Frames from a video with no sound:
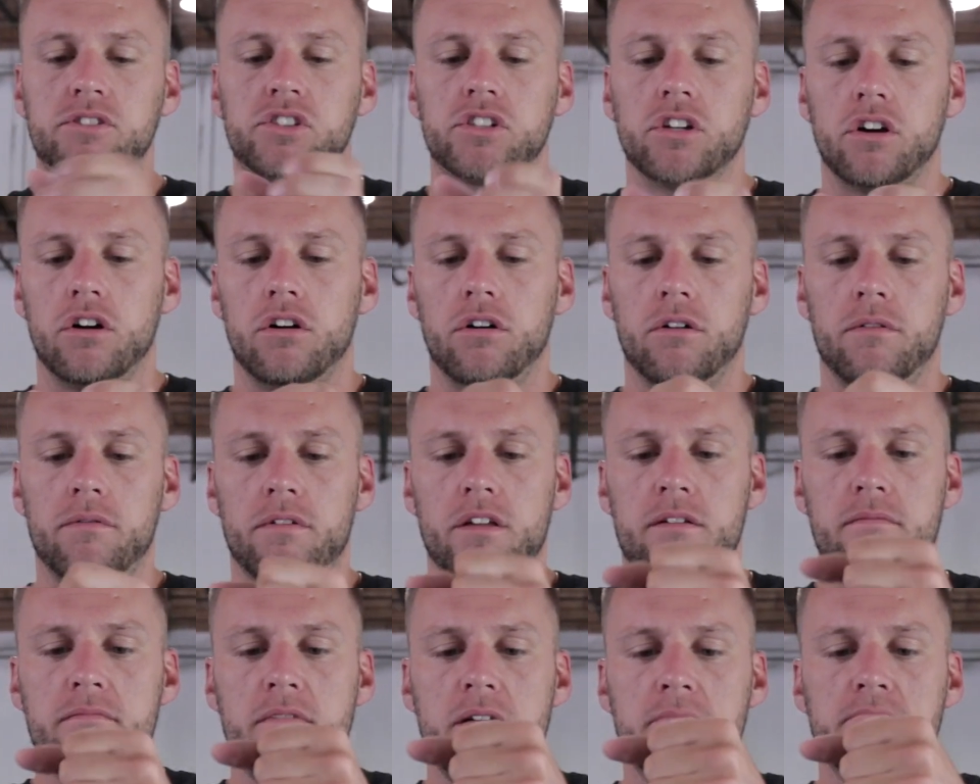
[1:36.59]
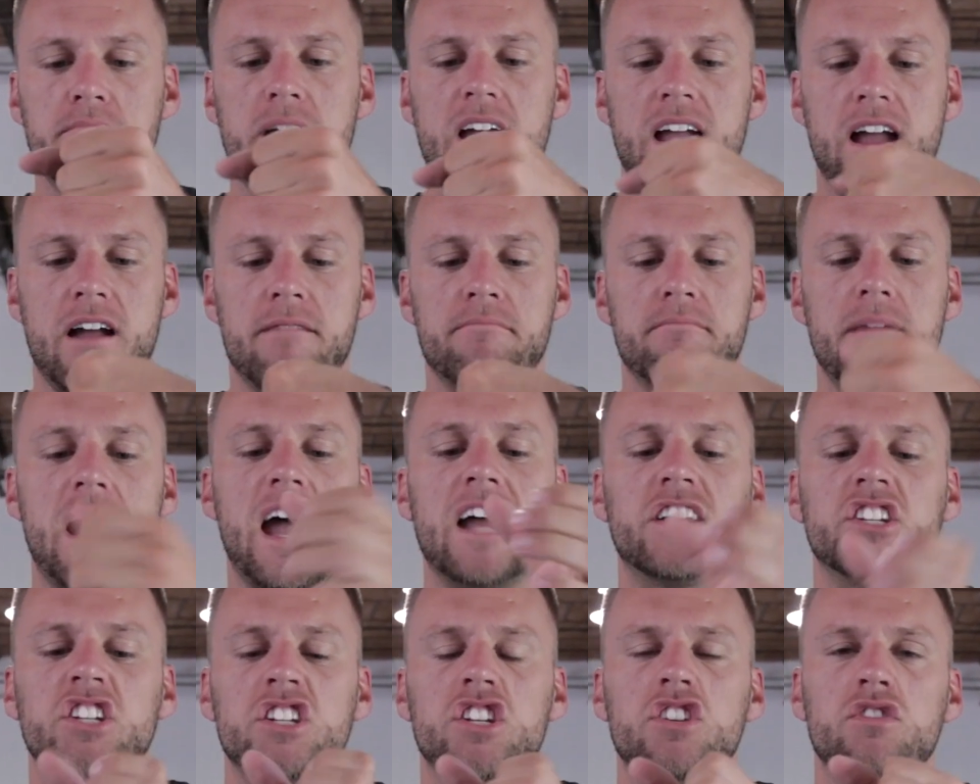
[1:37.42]
So Im
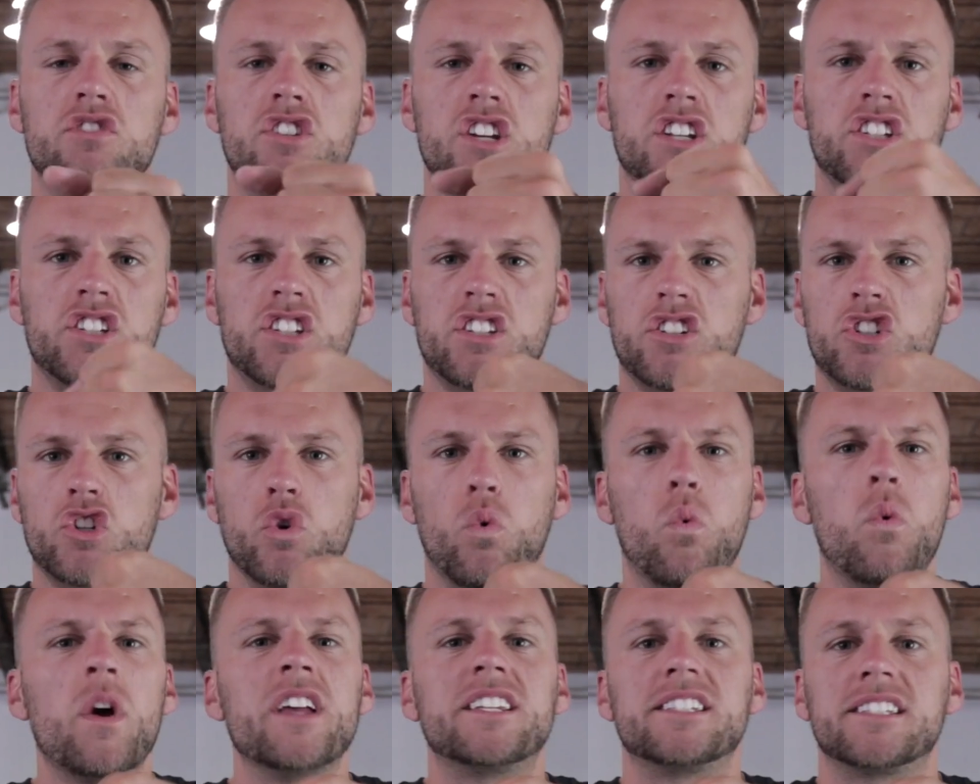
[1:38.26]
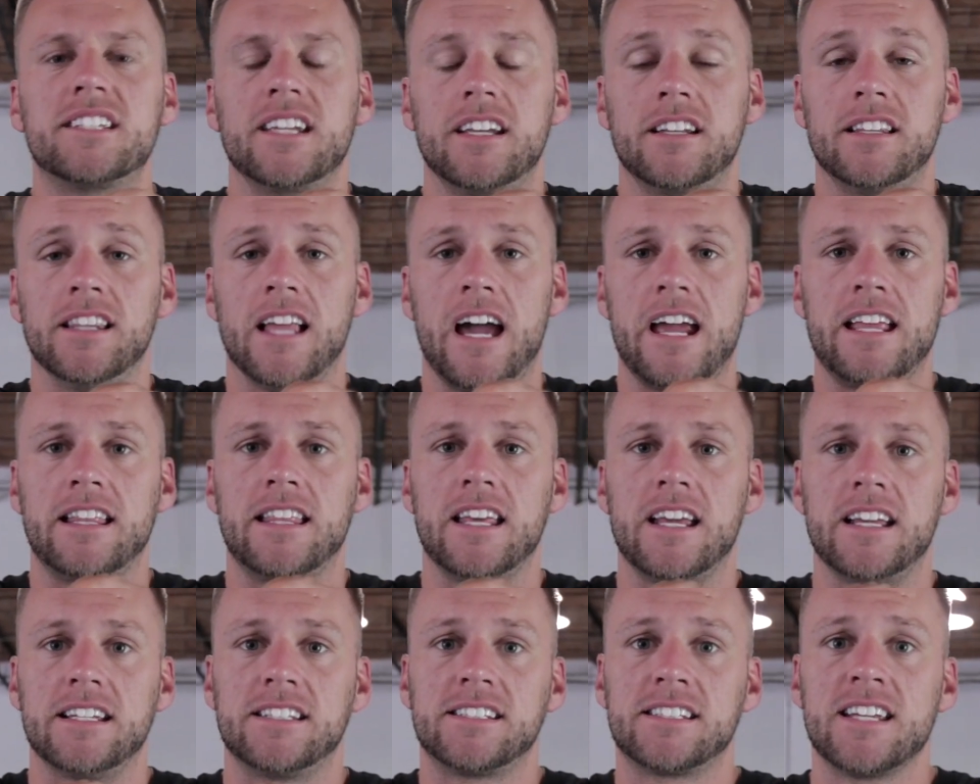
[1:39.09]
imagine you just twisted like
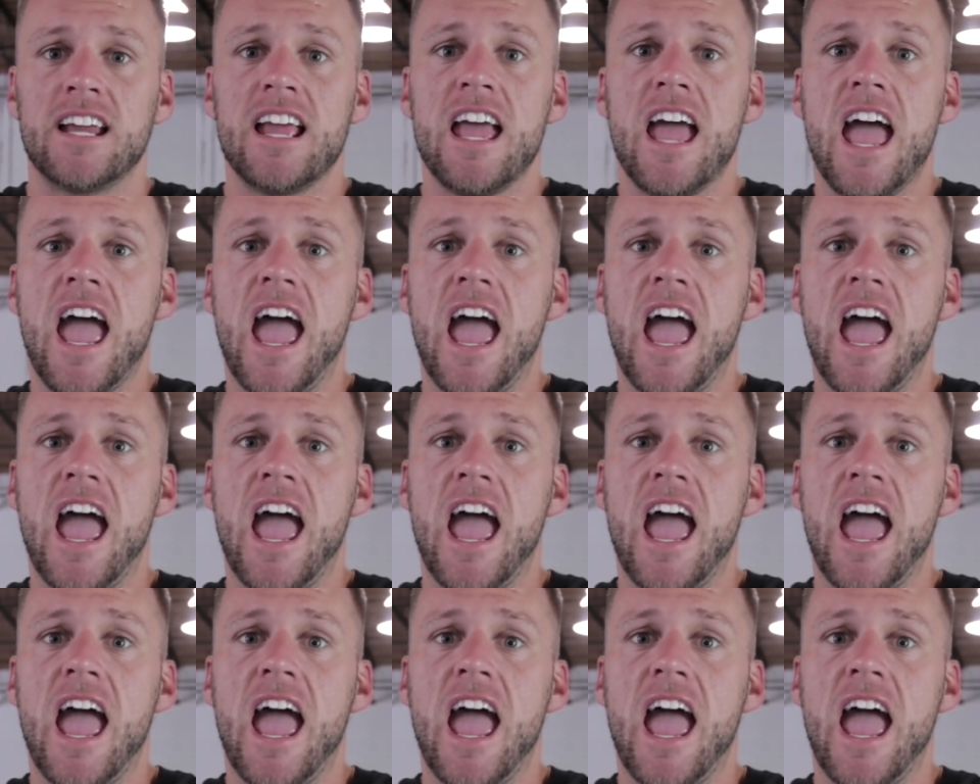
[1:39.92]
this.